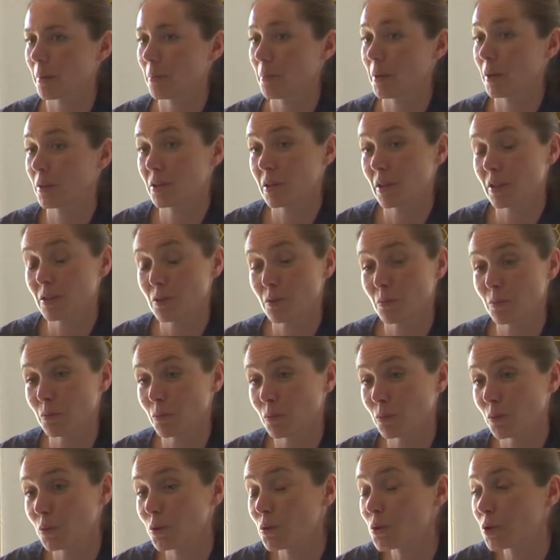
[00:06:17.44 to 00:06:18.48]
Because that's
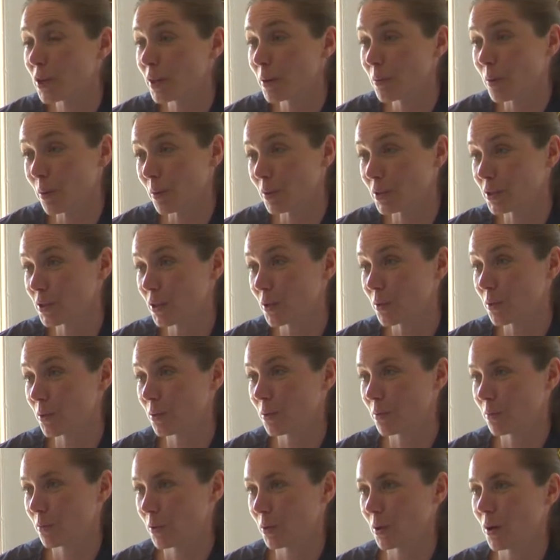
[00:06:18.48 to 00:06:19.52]
usually what we do.
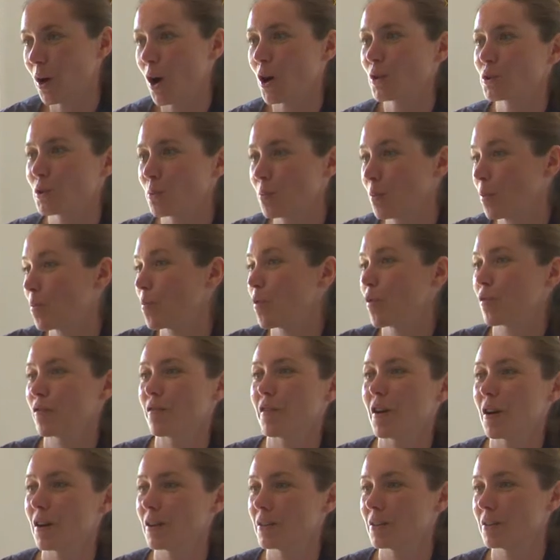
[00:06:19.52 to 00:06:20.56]
We
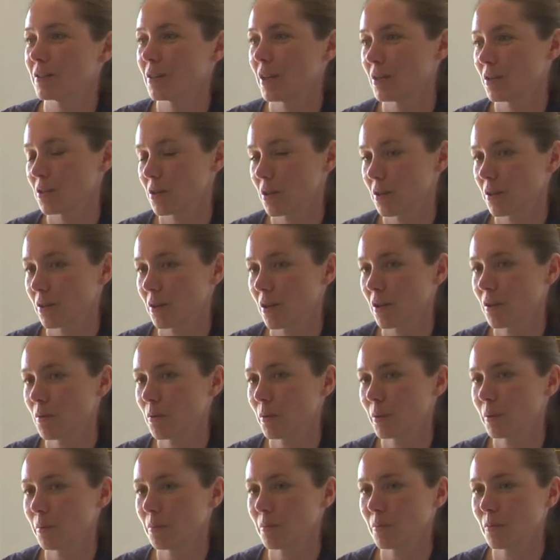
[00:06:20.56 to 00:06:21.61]
anthropomorphize nature. No?
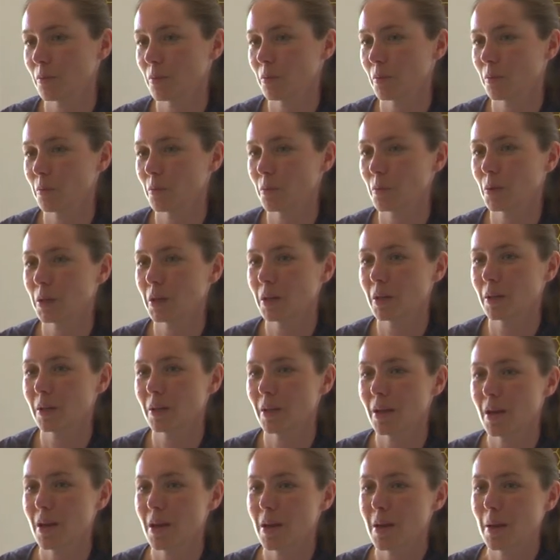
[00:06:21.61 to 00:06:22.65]
We, we, we
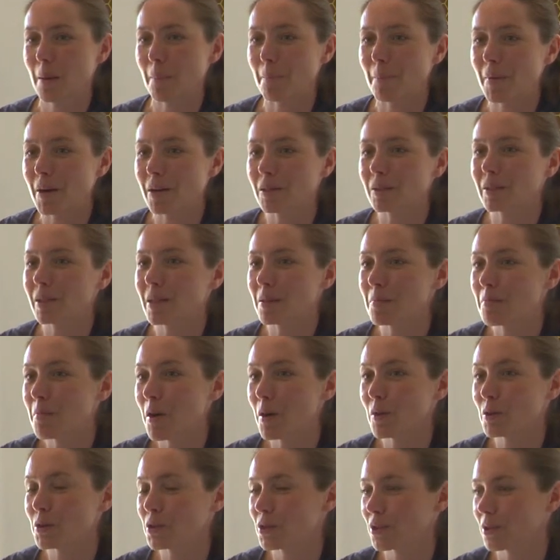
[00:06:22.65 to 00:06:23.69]
build
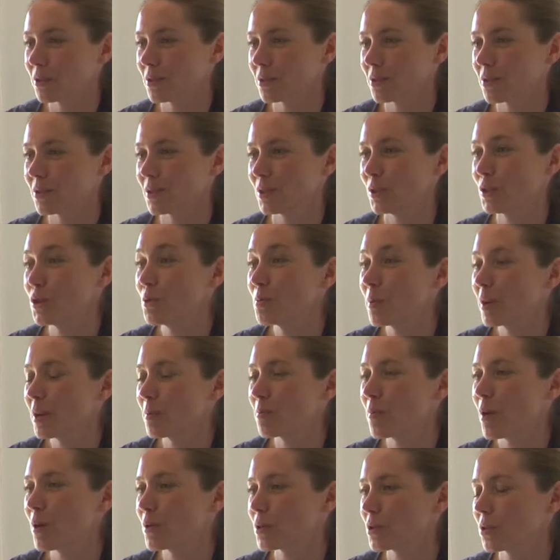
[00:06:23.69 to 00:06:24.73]
emotions, human
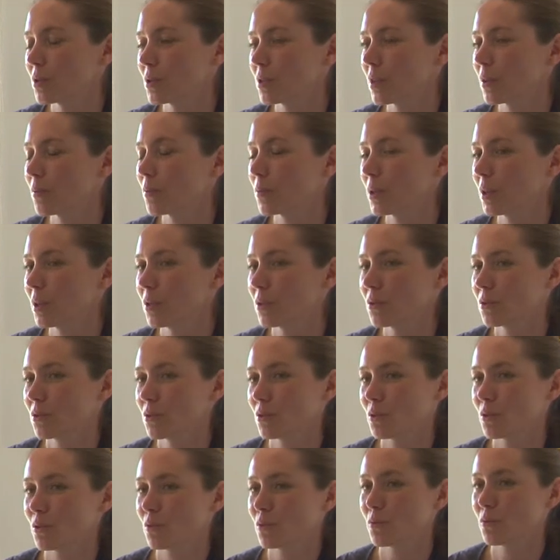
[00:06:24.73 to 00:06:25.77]
emotions that we could
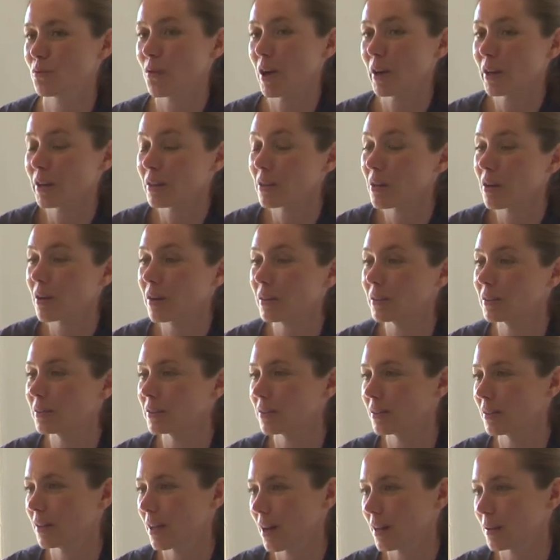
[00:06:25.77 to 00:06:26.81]
sort of
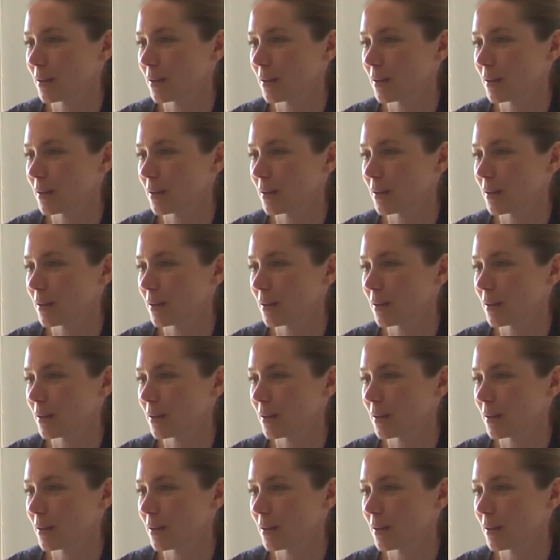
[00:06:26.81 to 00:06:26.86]
recognize in